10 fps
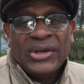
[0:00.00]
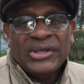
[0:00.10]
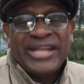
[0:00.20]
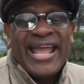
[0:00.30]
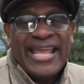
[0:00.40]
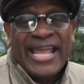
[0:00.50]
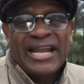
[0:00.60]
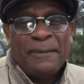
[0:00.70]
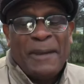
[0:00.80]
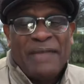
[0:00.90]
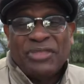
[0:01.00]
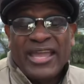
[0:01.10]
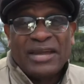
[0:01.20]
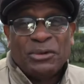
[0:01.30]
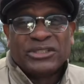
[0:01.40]
They end up, I
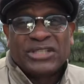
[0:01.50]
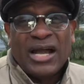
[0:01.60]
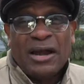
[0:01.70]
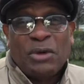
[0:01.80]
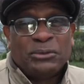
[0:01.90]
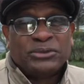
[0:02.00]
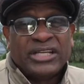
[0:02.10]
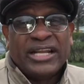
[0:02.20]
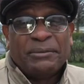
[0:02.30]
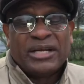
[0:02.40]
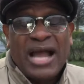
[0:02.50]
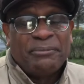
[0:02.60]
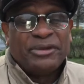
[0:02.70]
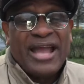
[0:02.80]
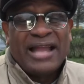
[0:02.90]
think it was, what was it in
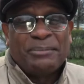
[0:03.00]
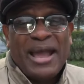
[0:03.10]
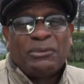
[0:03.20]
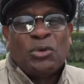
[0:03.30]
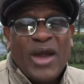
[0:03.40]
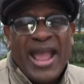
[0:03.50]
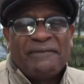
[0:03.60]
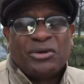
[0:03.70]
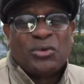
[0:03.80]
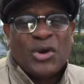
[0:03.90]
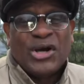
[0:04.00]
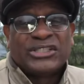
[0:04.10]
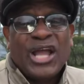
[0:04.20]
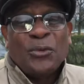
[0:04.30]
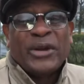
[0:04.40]
Montgomery, Alabama, wherever it was,
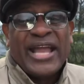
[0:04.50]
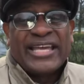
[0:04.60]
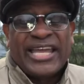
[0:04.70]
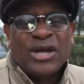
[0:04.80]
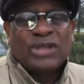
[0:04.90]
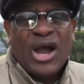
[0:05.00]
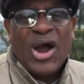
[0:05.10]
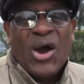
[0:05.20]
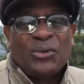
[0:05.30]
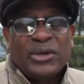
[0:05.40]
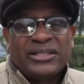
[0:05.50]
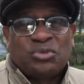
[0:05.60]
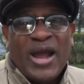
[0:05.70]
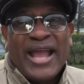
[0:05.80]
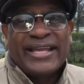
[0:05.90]
when they killed all, when this
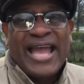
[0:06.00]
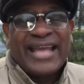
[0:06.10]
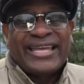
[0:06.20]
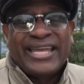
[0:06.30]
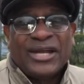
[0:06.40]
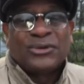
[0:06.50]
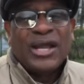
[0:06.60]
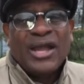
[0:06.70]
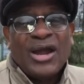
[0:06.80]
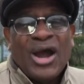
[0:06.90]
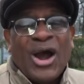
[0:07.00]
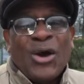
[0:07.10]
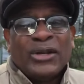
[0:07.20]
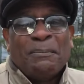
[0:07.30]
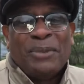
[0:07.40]
white guy killed
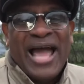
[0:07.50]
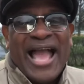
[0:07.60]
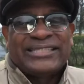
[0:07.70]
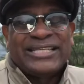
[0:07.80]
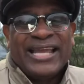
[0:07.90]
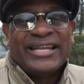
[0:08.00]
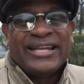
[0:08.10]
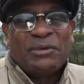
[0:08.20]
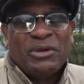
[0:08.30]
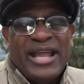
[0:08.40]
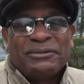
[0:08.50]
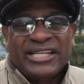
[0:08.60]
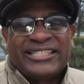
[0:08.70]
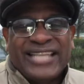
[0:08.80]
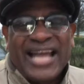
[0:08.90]
all them blacks in when they was
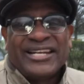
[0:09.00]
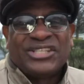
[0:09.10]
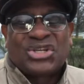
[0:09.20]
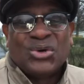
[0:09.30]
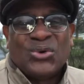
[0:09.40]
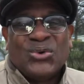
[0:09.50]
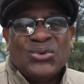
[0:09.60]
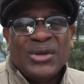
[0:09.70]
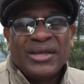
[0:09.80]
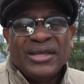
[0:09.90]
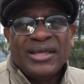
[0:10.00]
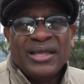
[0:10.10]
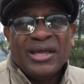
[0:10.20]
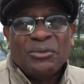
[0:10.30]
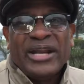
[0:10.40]
in Sunday school.
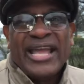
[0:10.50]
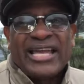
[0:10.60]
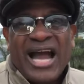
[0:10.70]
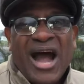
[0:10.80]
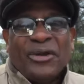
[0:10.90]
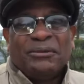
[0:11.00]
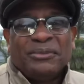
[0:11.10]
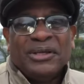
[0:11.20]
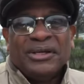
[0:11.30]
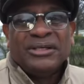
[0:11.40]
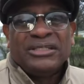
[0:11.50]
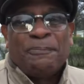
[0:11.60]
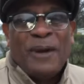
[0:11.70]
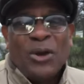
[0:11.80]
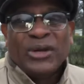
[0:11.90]
When they caught him, the
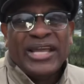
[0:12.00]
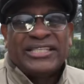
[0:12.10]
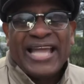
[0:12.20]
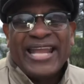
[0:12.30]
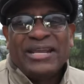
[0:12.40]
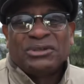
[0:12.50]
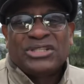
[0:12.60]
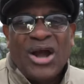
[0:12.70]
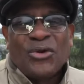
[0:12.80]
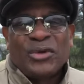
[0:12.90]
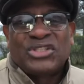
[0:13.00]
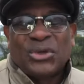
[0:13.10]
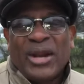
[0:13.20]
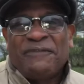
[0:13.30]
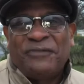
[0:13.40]
police said he was hungry, so
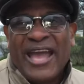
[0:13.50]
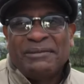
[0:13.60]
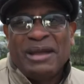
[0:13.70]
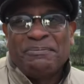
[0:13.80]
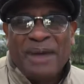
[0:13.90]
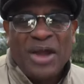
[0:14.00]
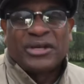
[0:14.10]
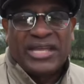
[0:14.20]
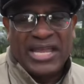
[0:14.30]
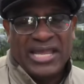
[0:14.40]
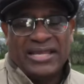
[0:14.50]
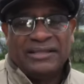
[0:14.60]
they fed him at Burger King.